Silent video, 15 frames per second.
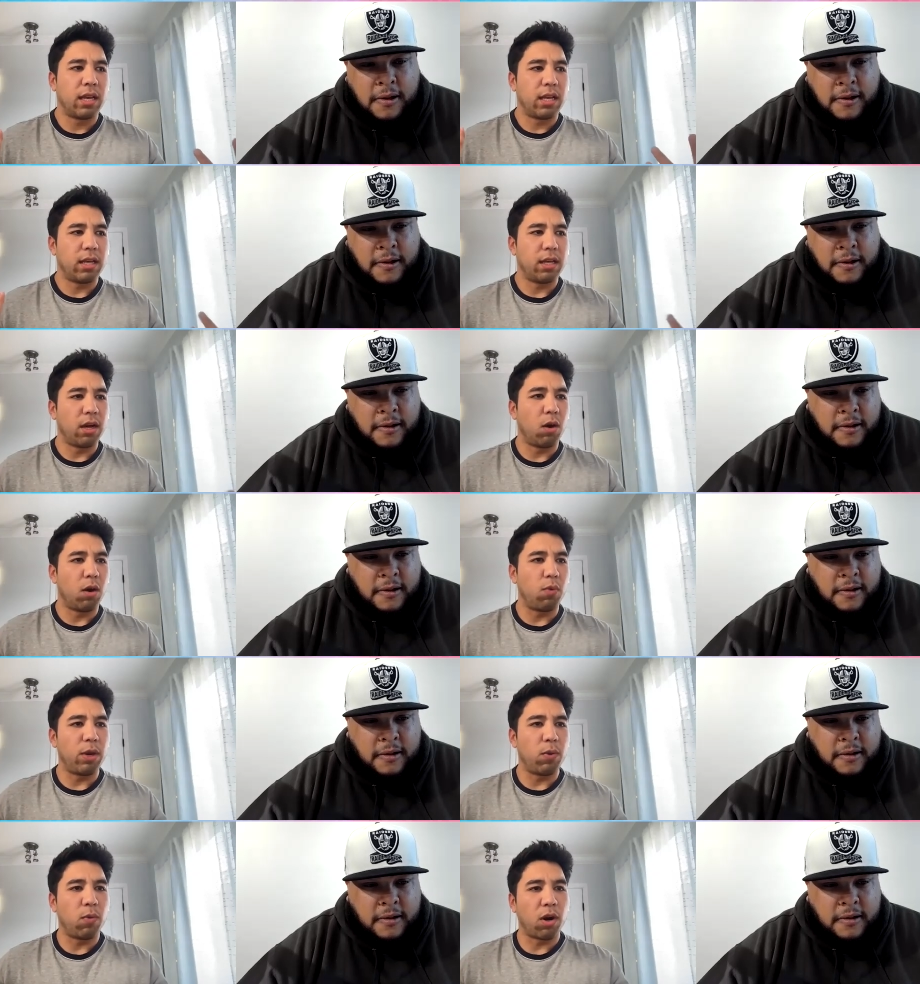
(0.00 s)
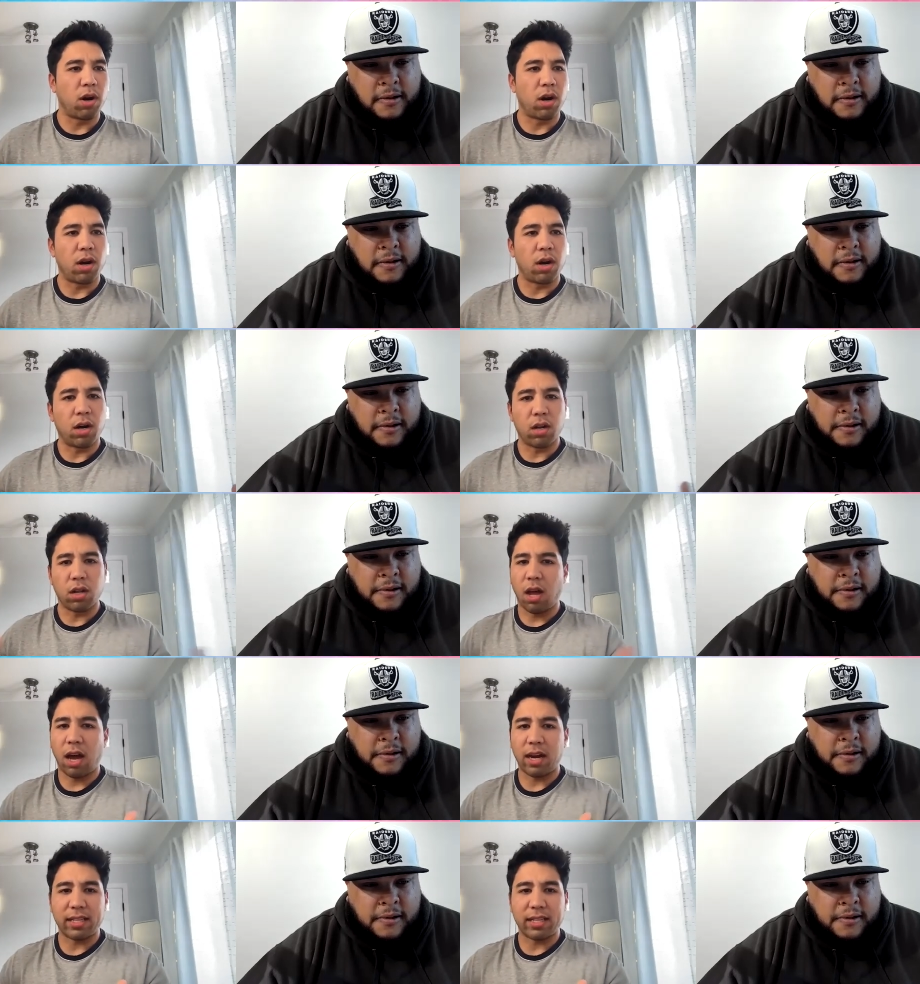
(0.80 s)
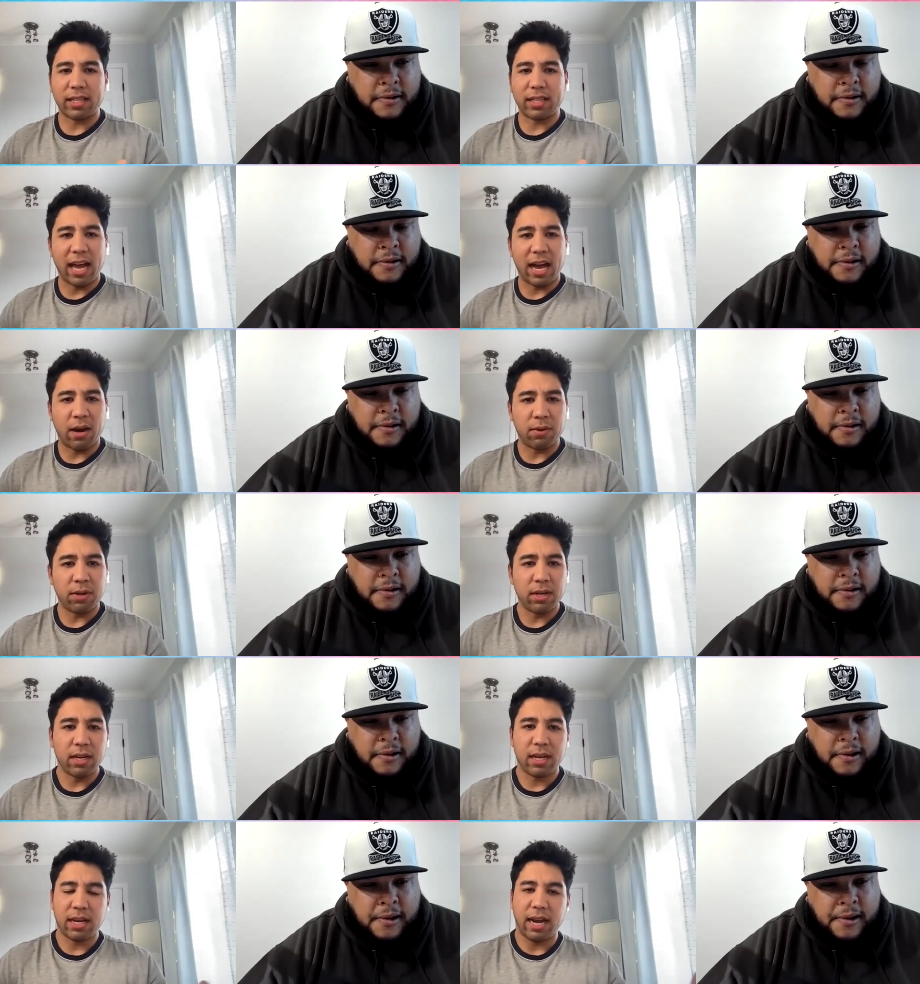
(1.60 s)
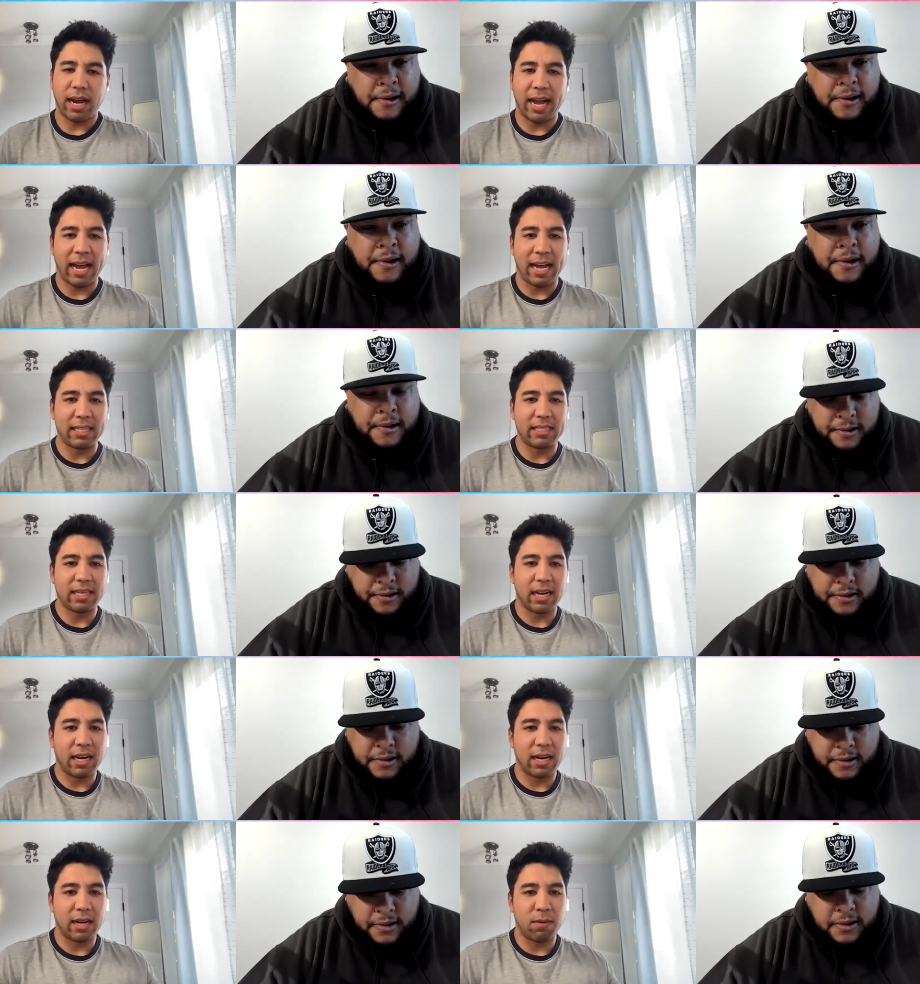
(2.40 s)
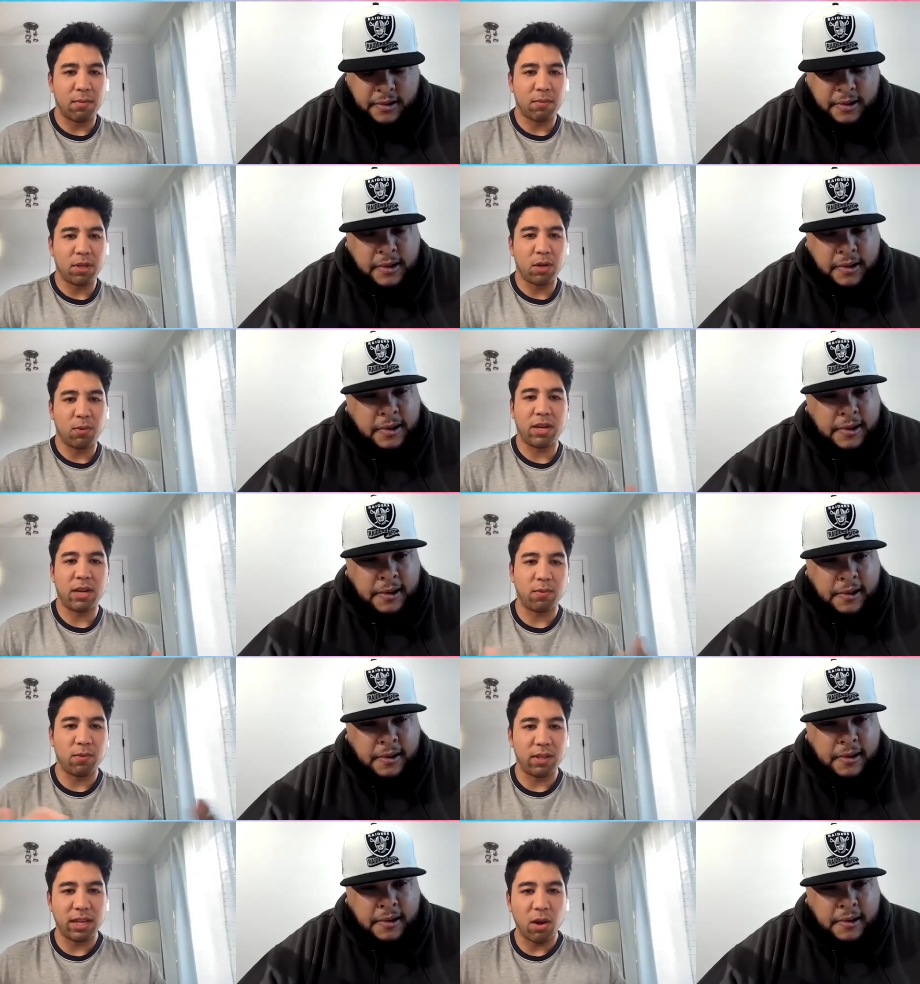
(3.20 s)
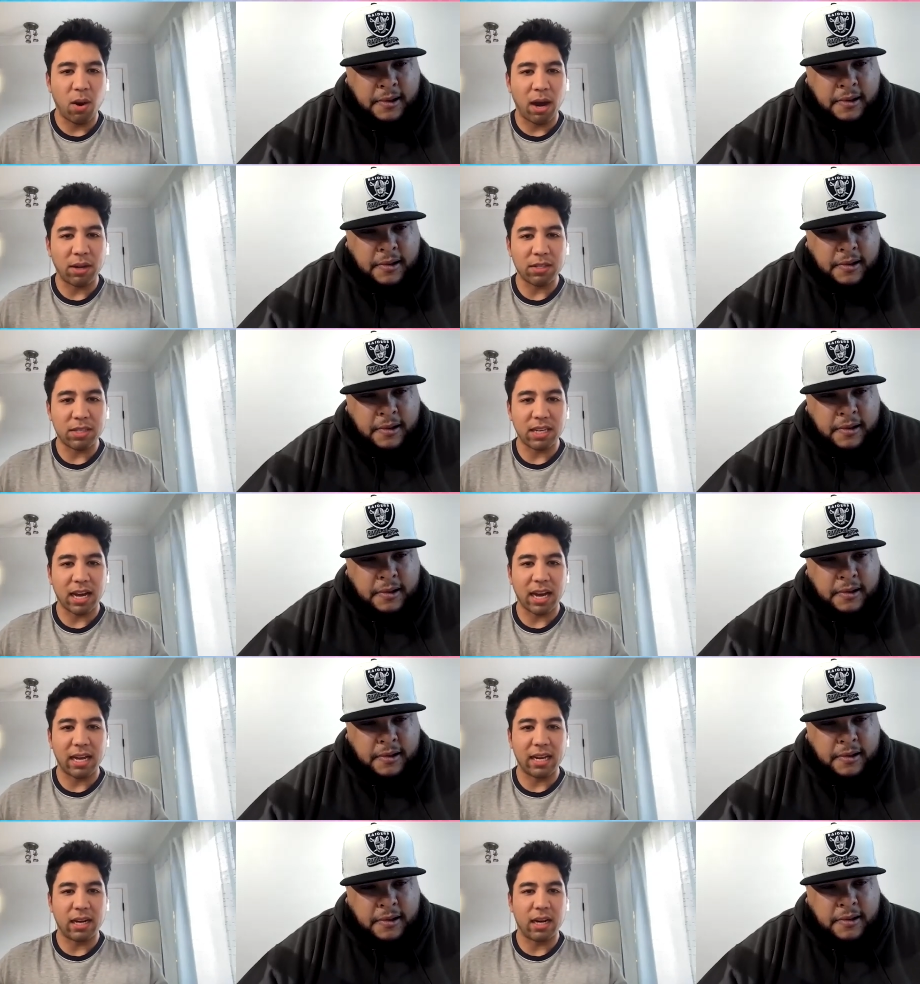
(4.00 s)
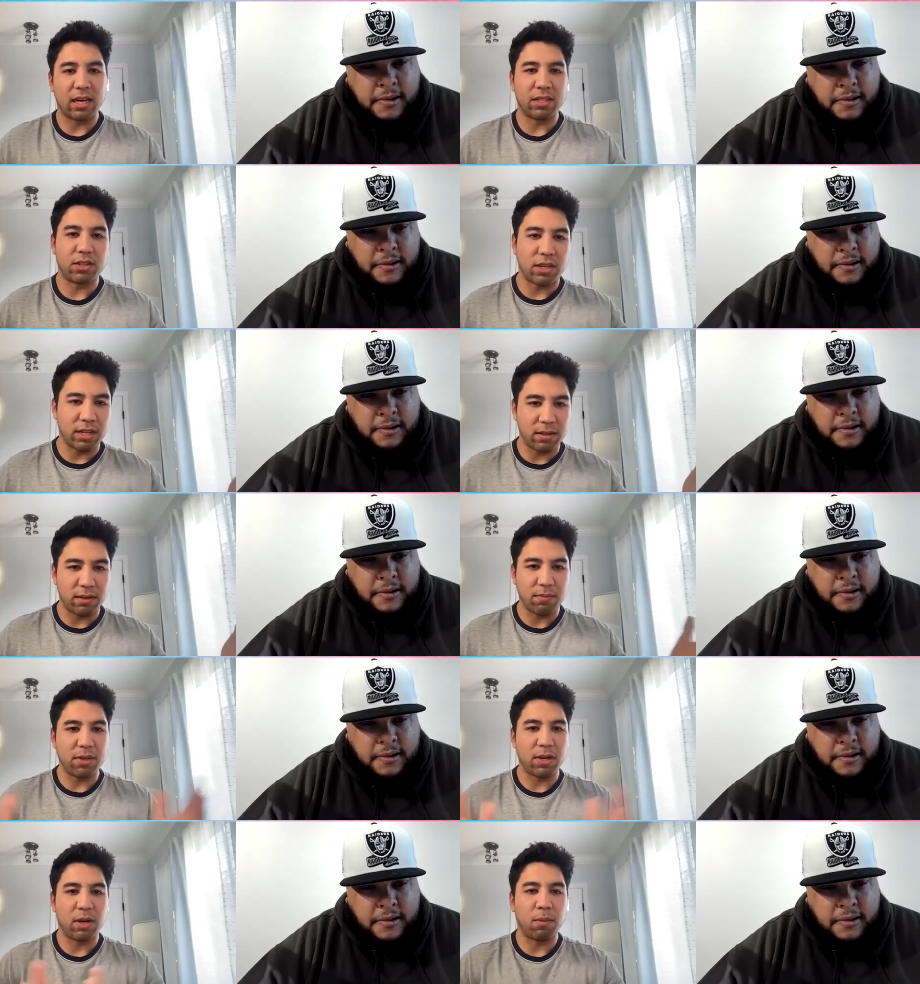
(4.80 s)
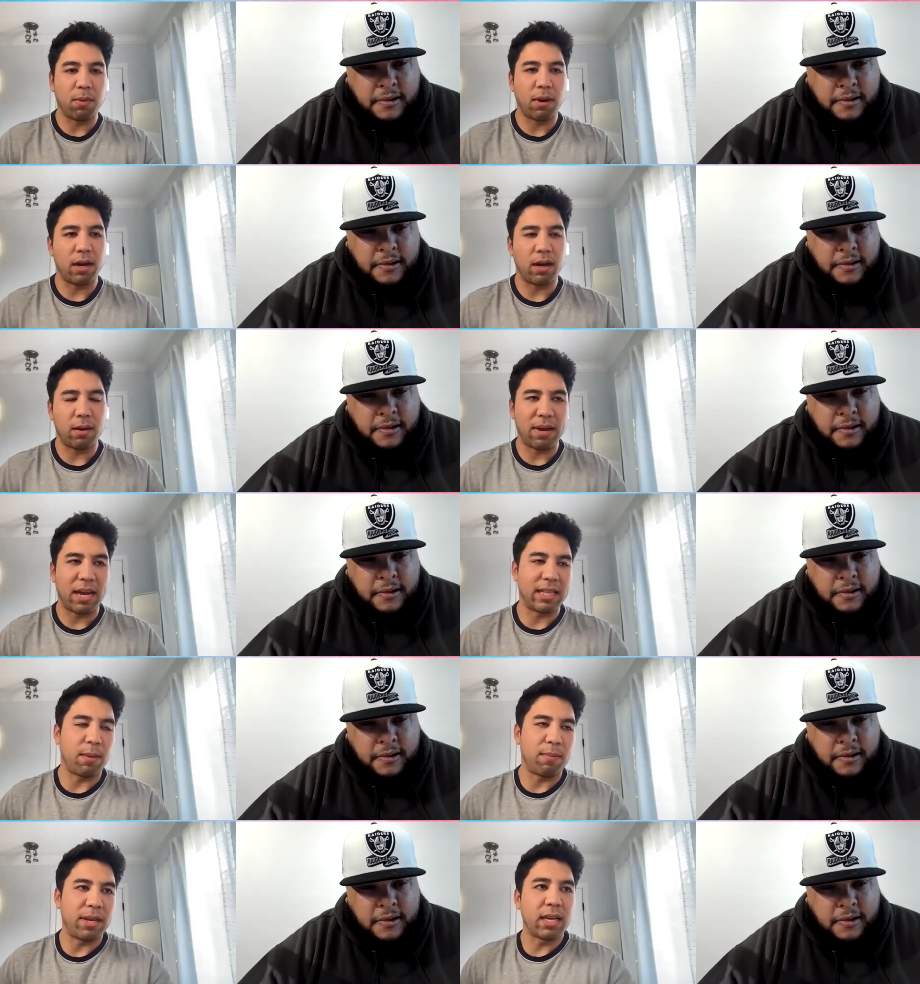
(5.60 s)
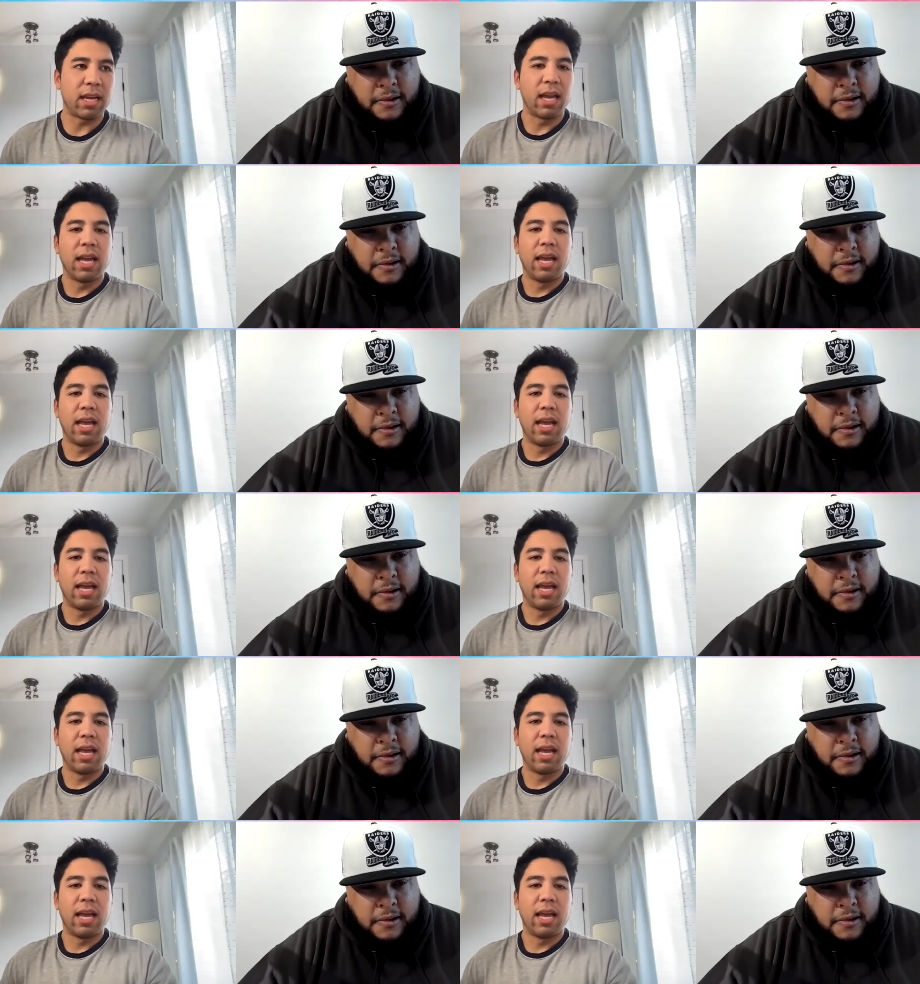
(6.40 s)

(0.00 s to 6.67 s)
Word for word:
Speaker 1: you know, we were locked down and, um, you know, we couldn't really go outside uh, during, you know, uh, pandemic.